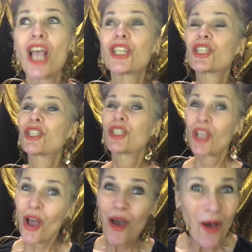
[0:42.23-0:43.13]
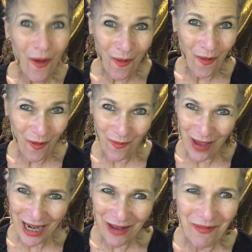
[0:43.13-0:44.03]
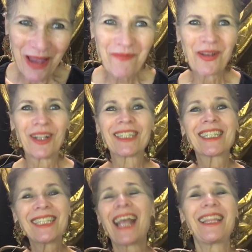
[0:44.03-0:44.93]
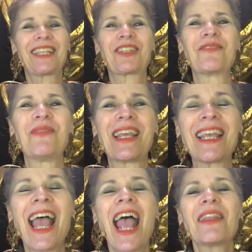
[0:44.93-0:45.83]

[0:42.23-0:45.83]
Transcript: So many people said this to me